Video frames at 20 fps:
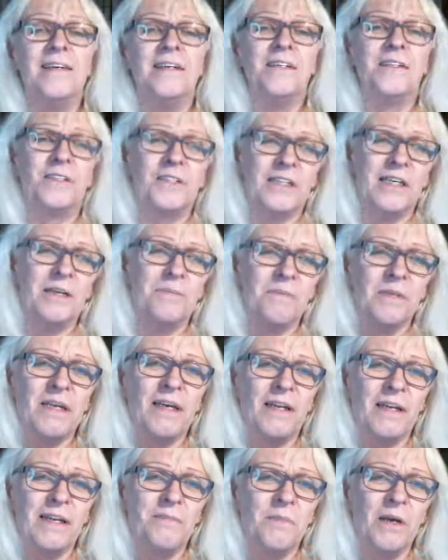send me
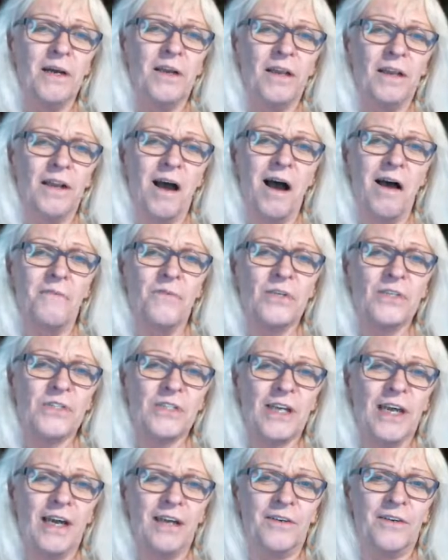an email at
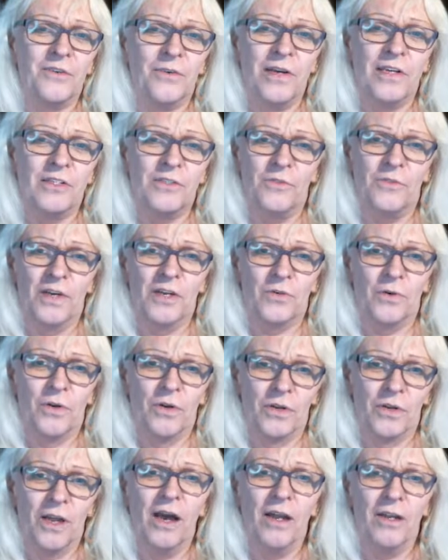
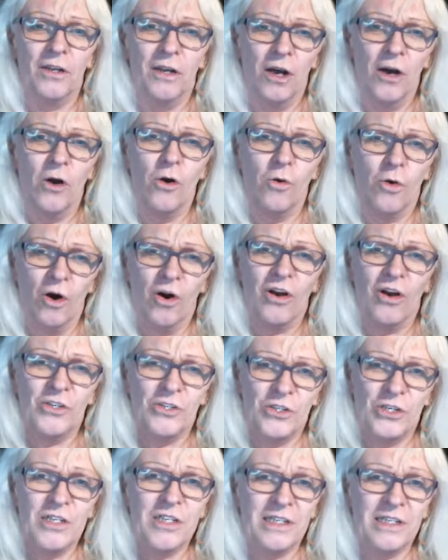
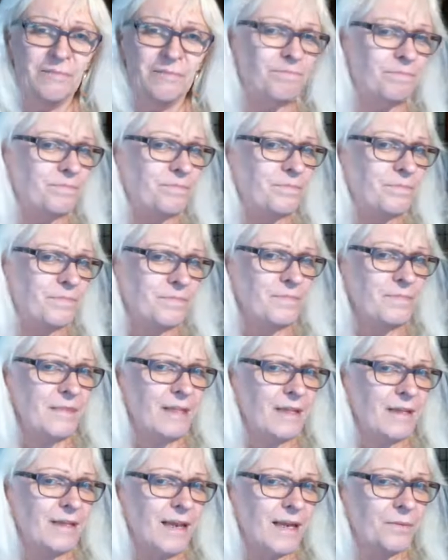office@transveteran.org.
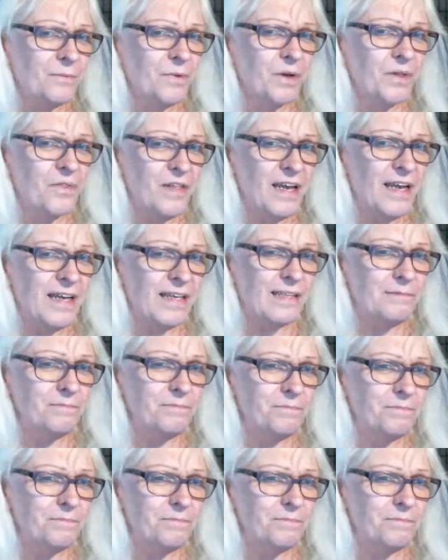And with that,